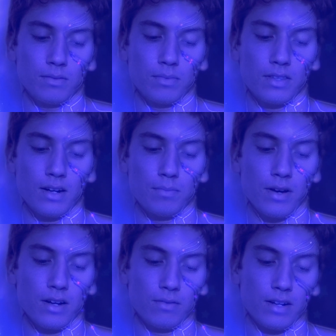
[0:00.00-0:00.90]
But then
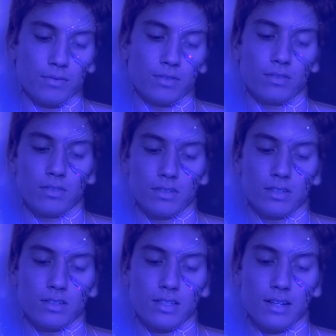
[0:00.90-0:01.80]
upon arrival
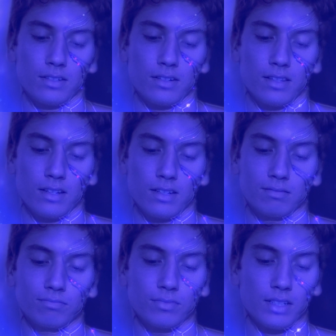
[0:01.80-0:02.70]
on STAZR, they
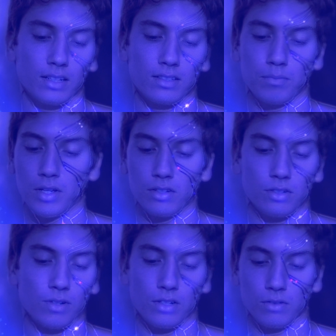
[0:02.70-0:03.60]
like some other
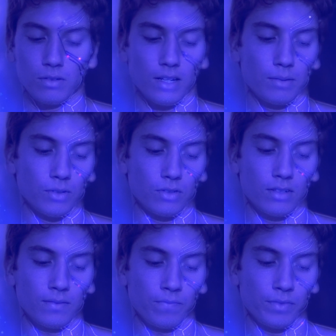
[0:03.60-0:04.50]
terrestrial animals,
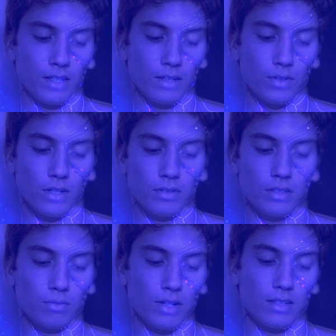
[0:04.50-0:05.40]
evolved
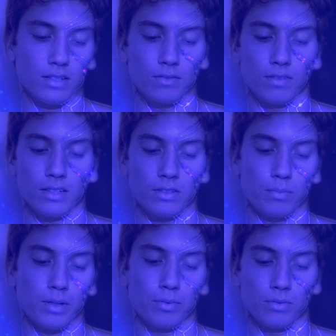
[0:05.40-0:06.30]
into races of lesser
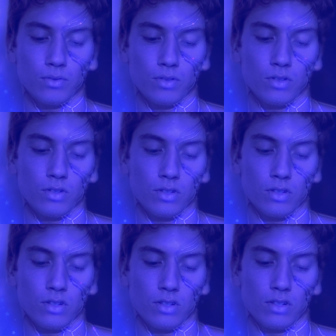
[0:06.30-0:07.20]
people.
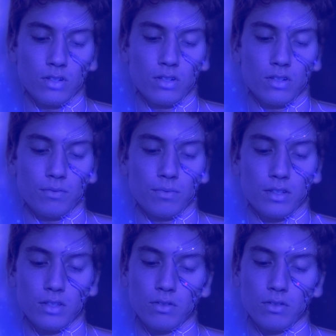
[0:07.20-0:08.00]
When the